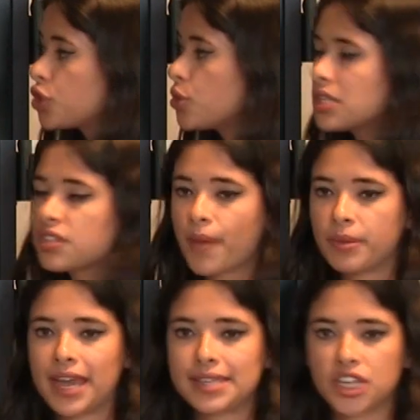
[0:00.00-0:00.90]
it uses
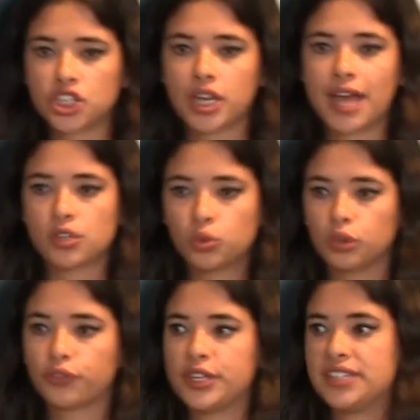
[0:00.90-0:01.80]
feminization as a
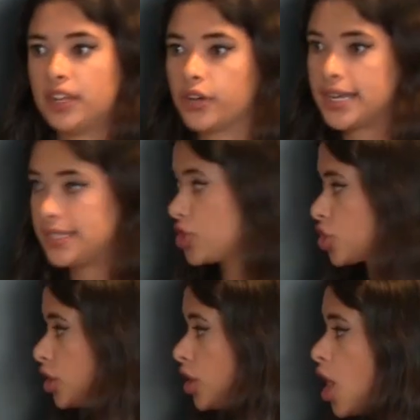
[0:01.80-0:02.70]
tool for
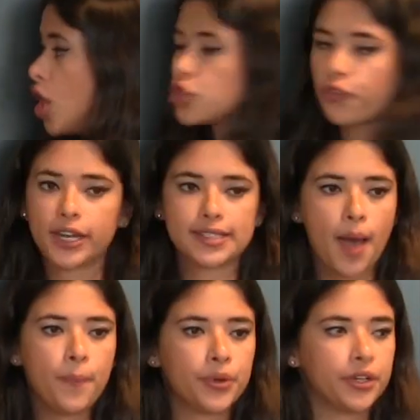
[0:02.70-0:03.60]
devalorization. So for
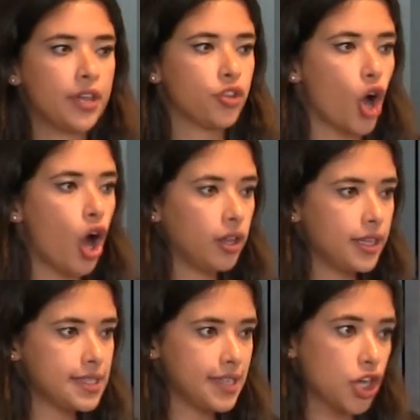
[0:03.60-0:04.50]
example, in the
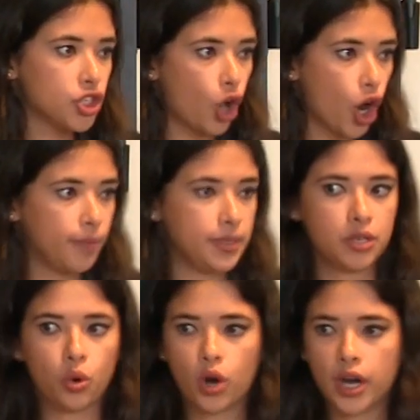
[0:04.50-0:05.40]
Congolese National
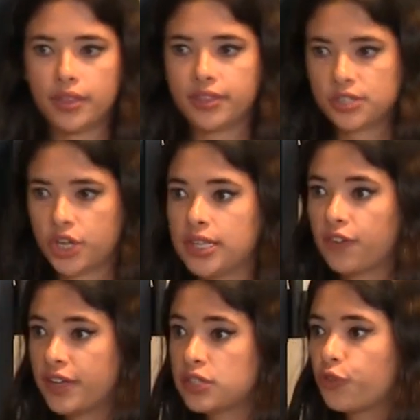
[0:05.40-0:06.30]
Army or in the Israeli
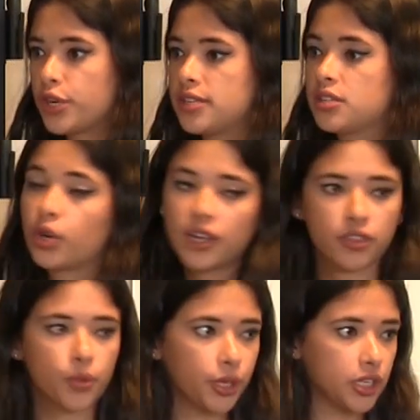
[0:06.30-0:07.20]
Defense Forces or
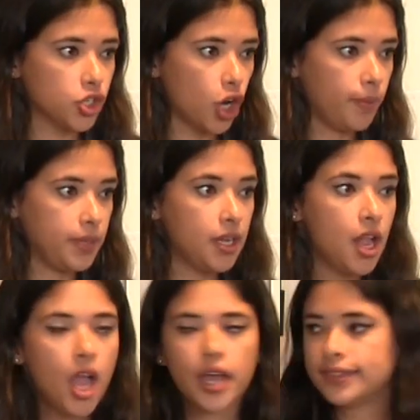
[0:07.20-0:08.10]
even the British Army,
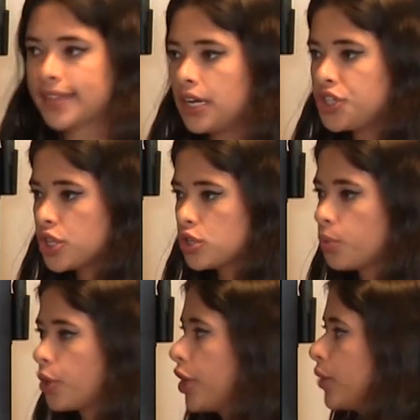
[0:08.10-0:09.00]
intelligence
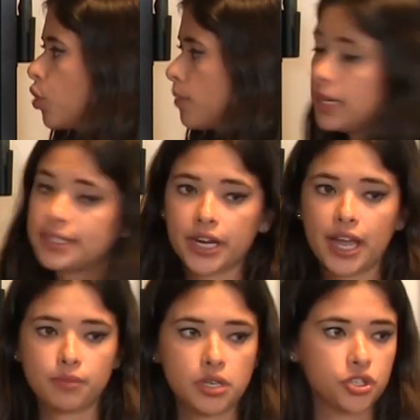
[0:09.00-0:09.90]
work or
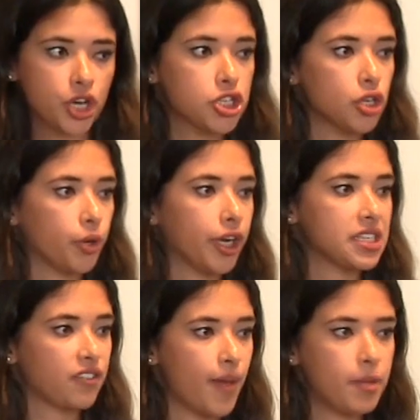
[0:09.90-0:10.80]
military administration work
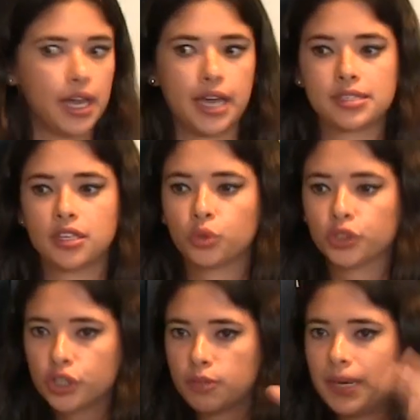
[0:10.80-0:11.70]
is feminized in
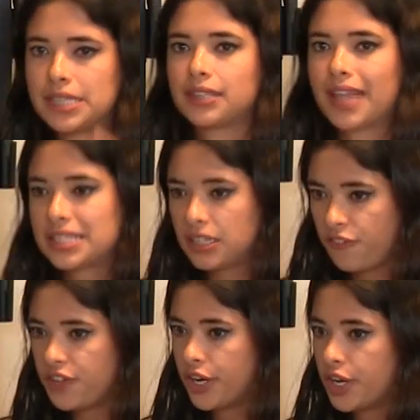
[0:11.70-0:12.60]
order to place it as
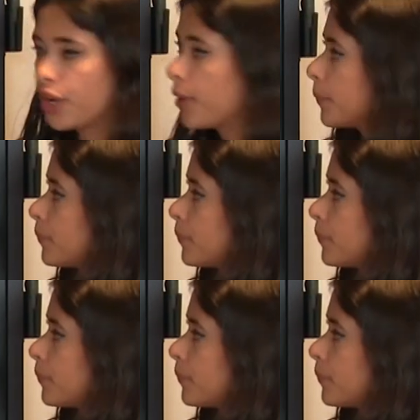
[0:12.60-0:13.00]
inferior.